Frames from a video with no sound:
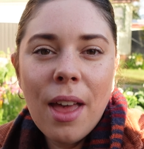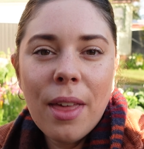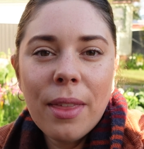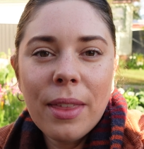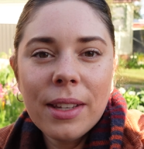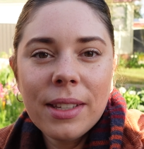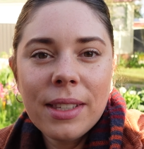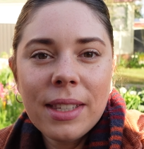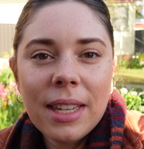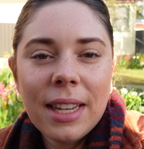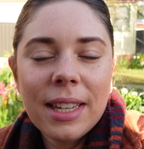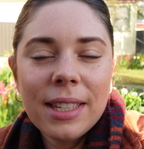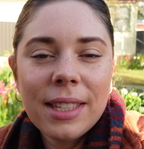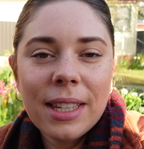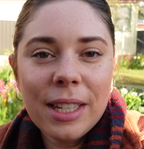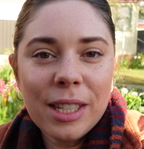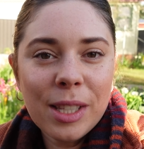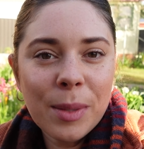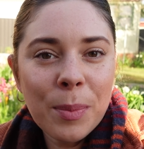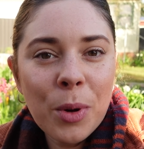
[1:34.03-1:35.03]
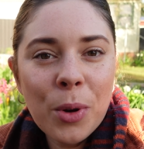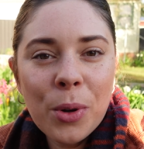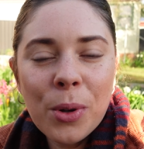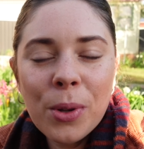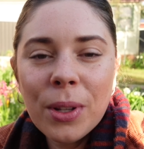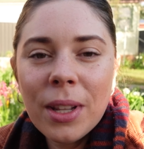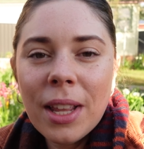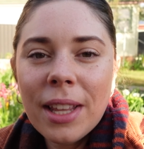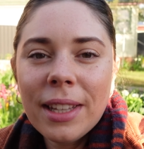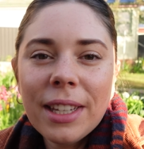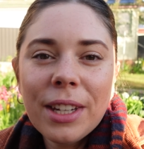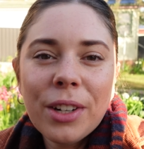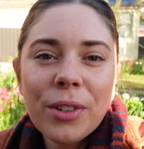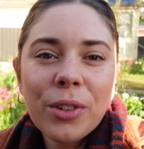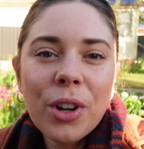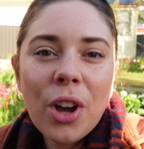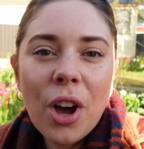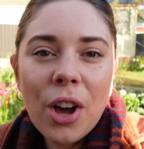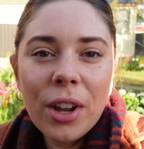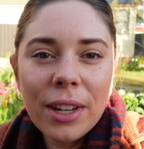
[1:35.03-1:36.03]
This is a small little
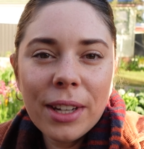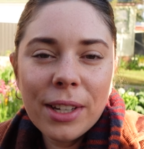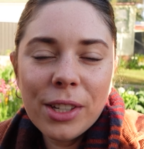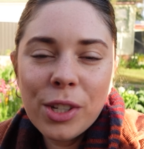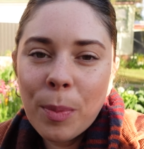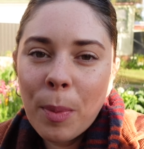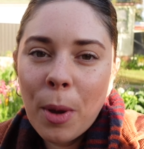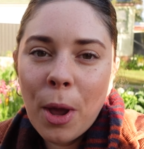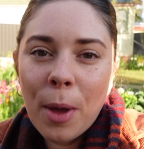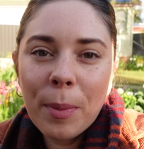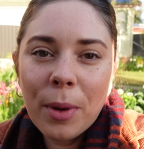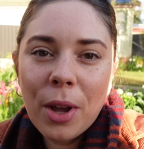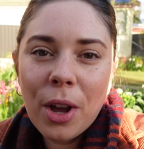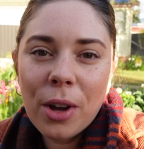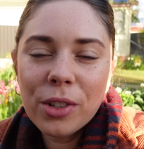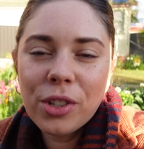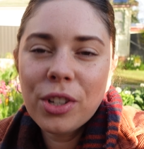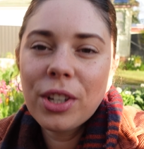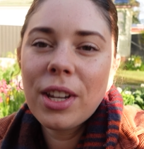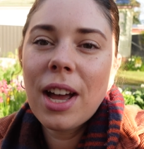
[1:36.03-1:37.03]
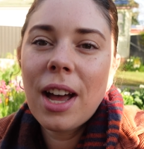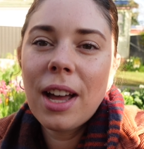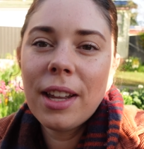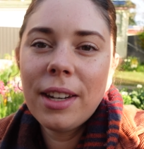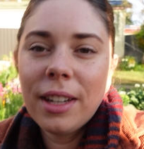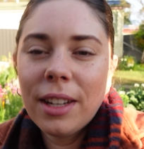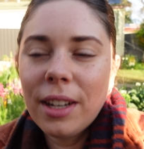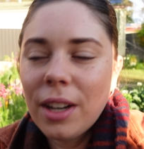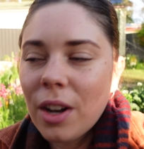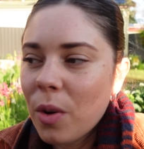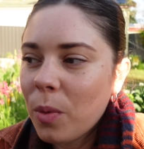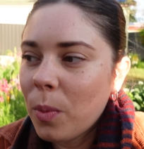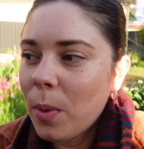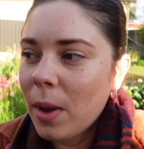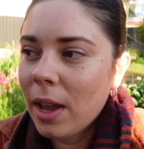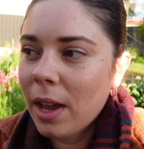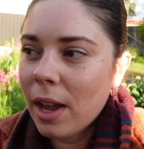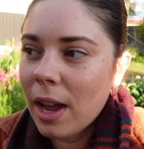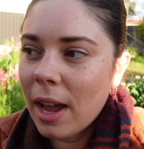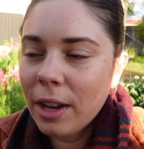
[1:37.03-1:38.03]
cottage permaculture garden
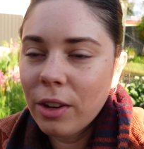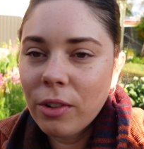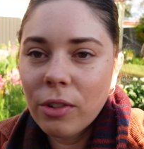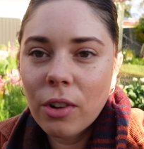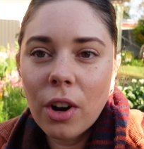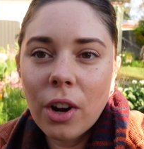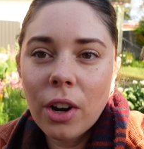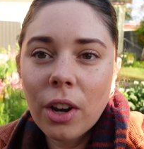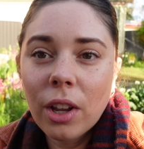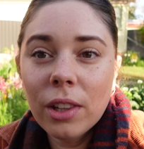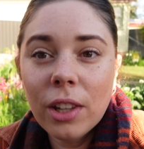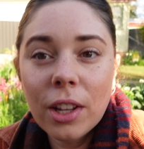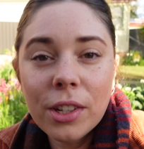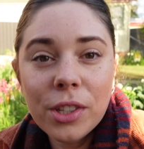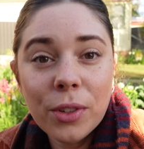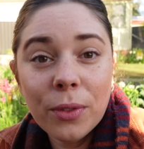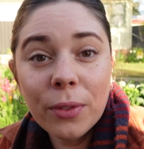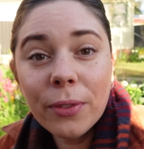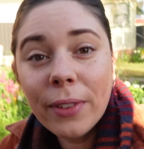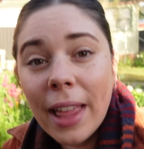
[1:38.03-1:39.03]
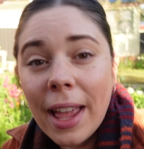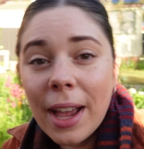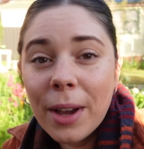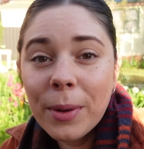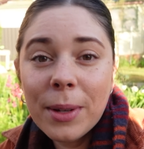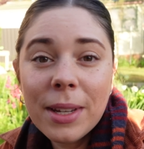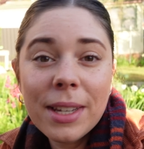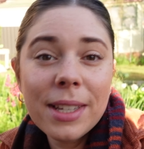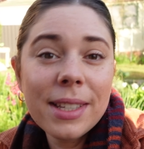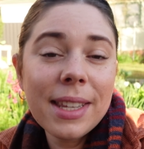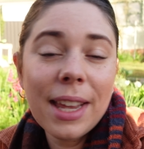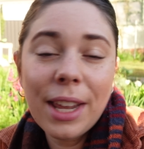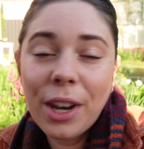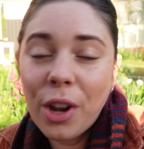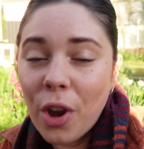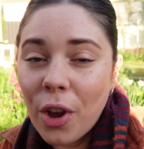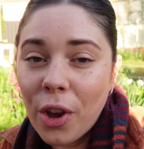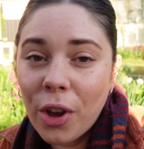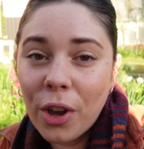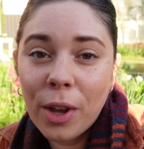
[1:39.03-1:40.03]
where I grow lots of flowers and
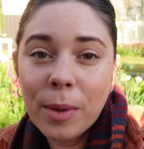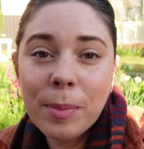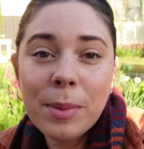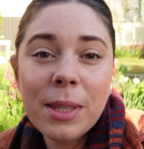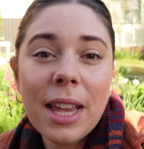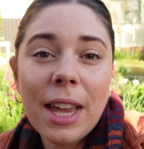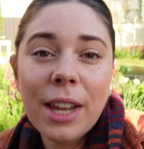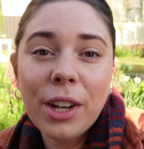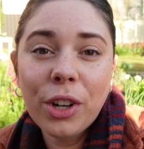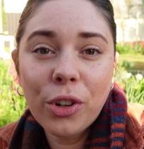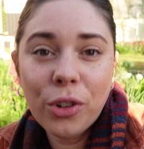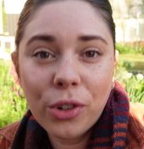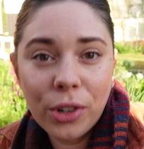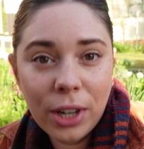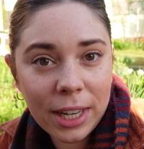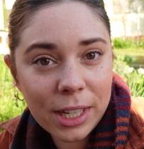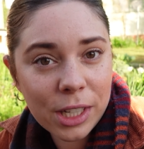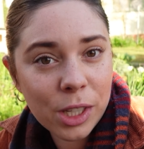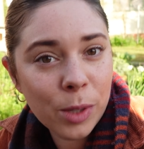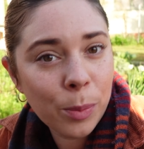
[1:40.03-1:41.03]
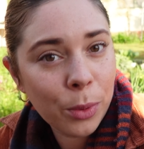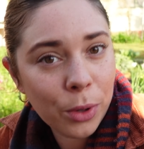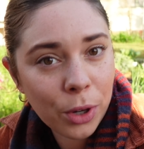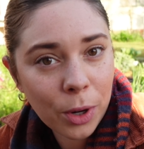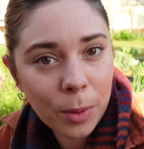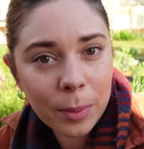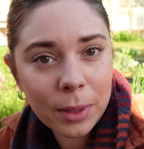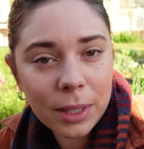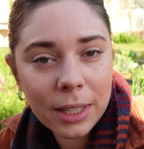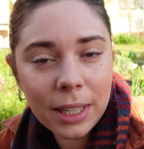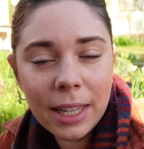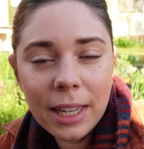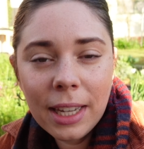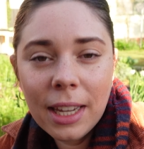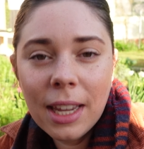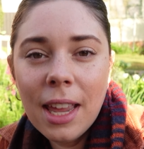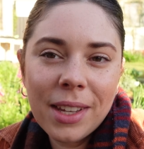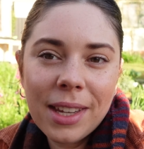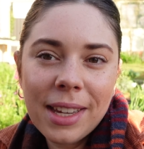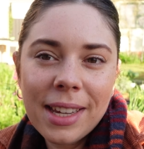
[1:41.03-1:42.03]
herbs and greens predominantly.
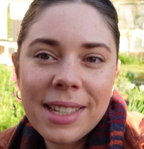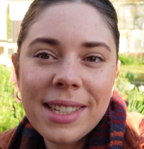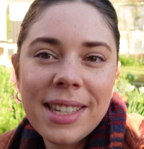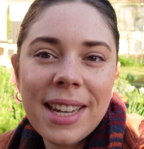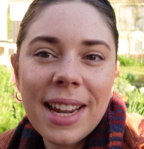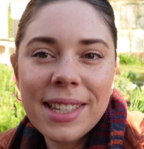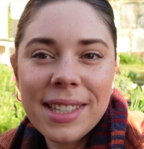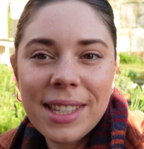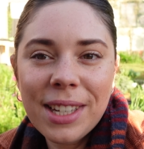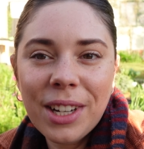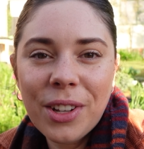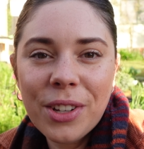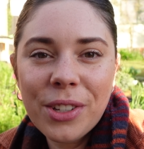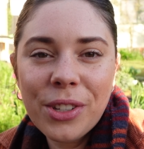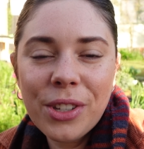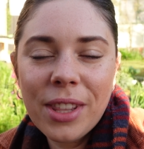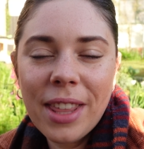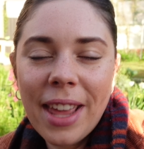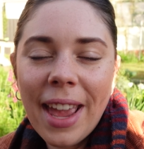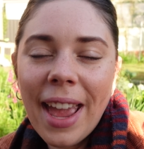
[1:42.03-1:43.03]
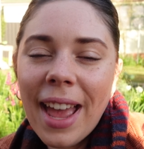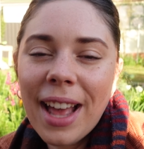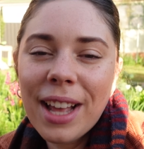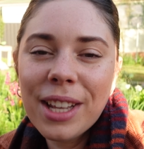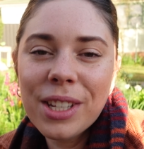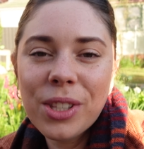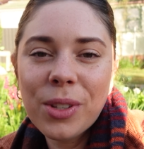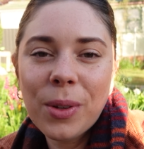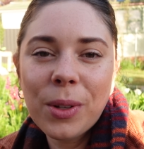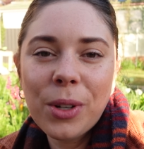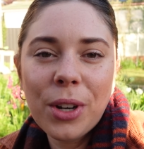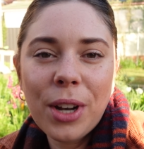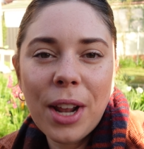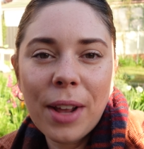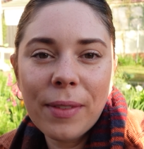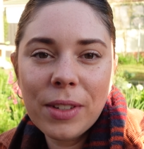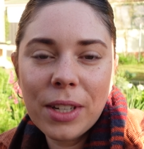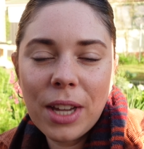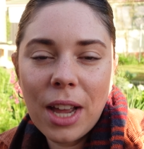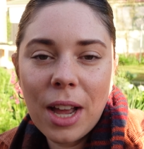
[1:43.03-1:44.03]
It's nice and close to the house so I don't
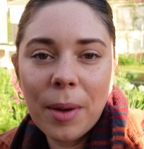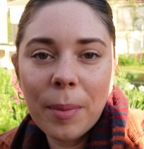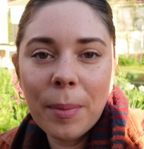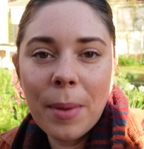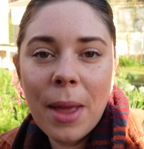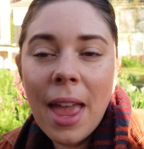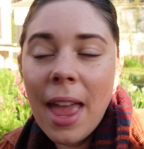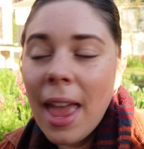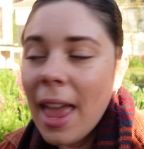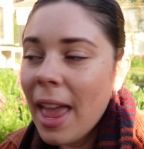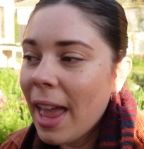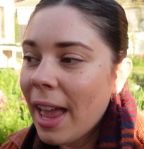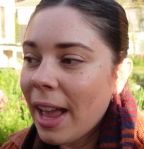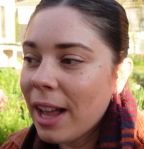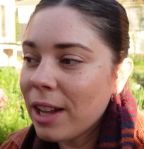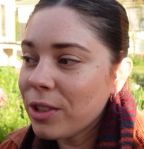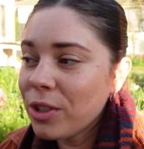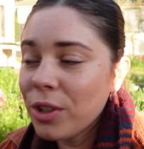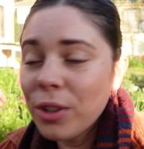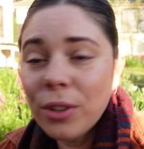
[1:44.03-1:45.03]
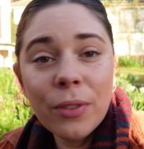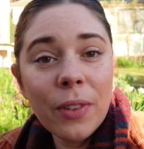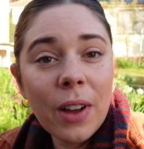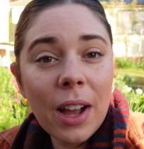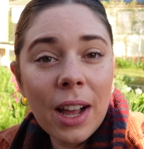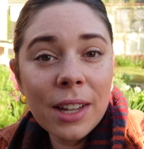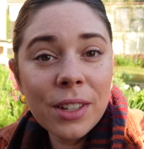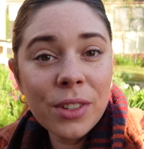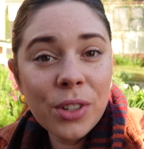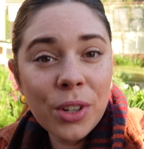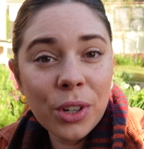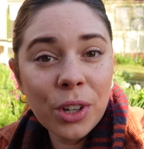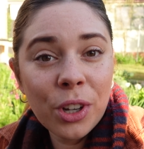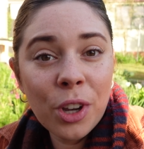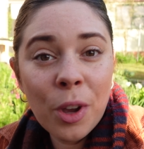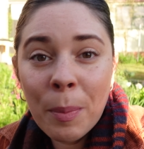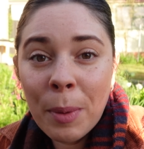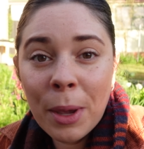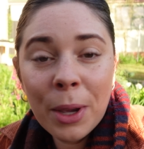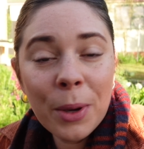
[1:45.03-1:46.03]
have to come out too far
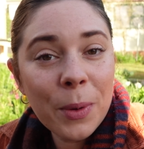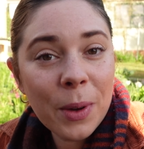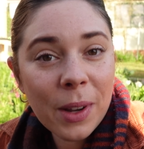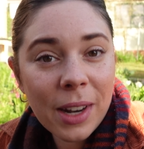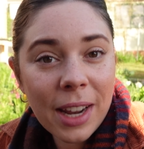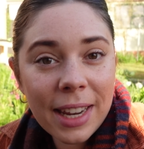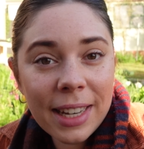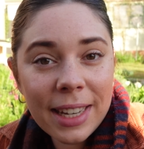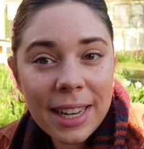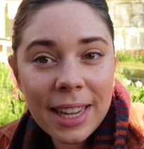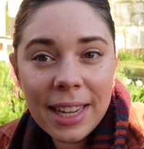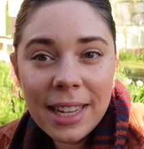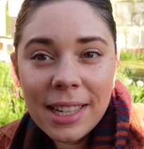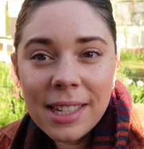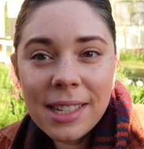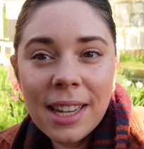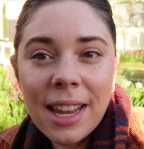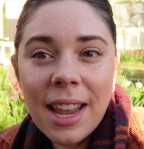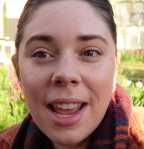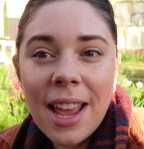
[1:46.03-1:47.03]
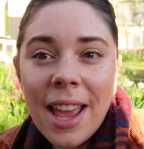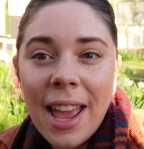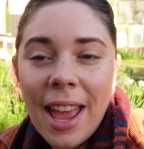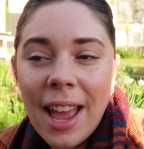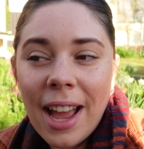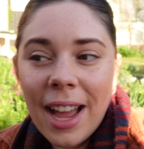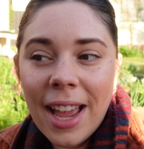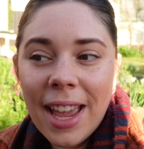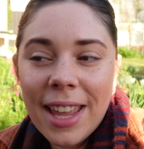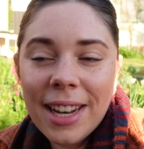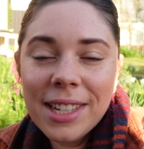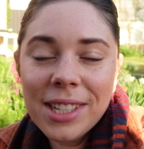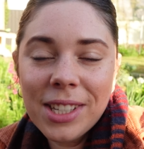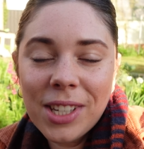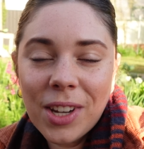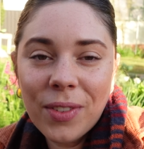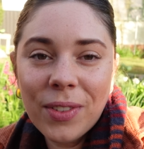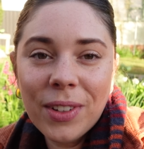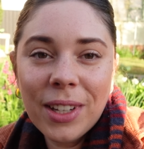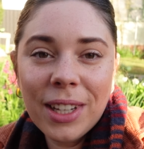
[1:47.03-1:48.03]
to pick what I need uh, and it's
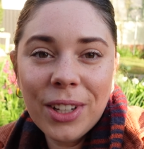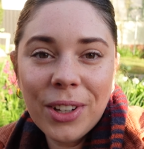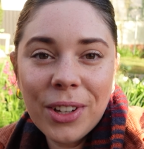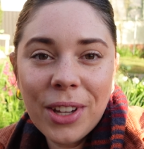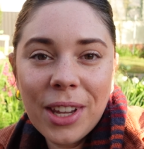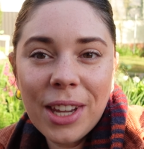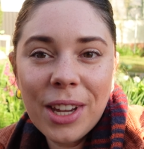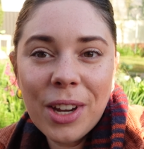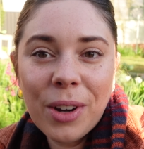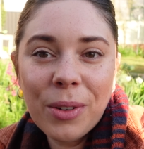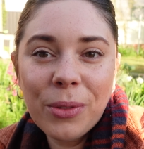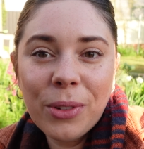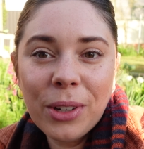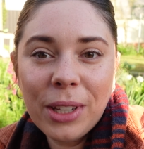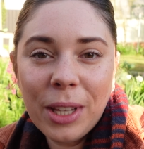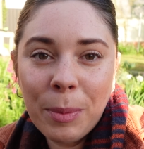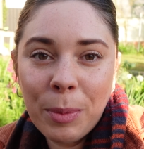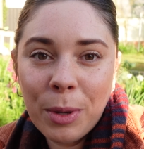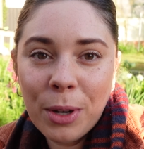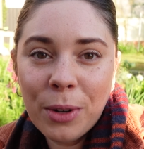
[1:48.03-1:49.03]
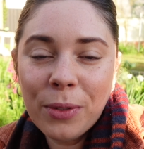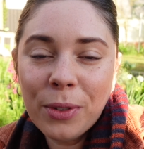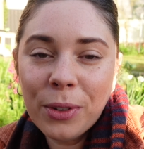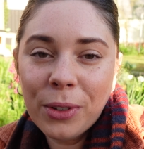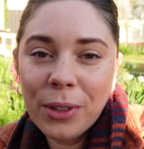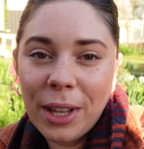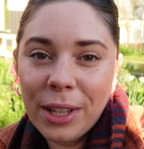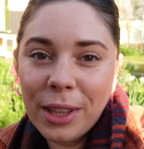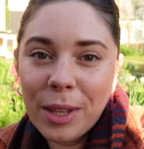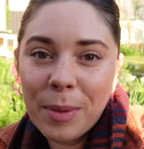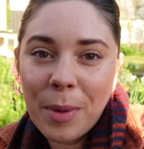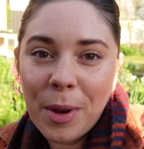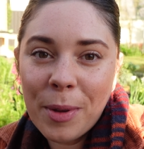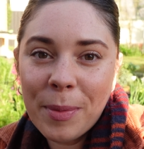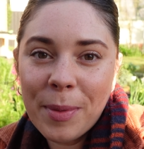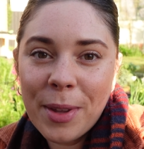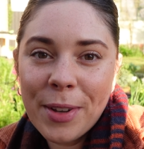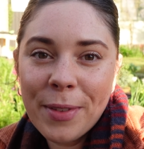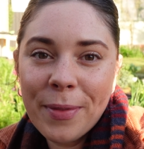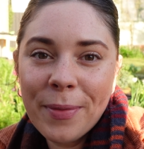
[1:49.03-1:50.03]
definitely looking really beautiful at the
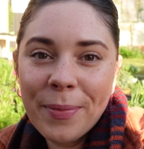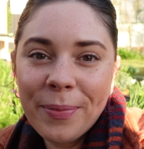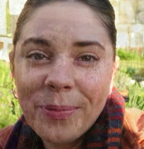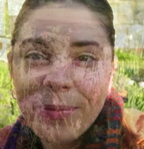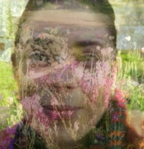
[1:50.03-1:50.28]
moment.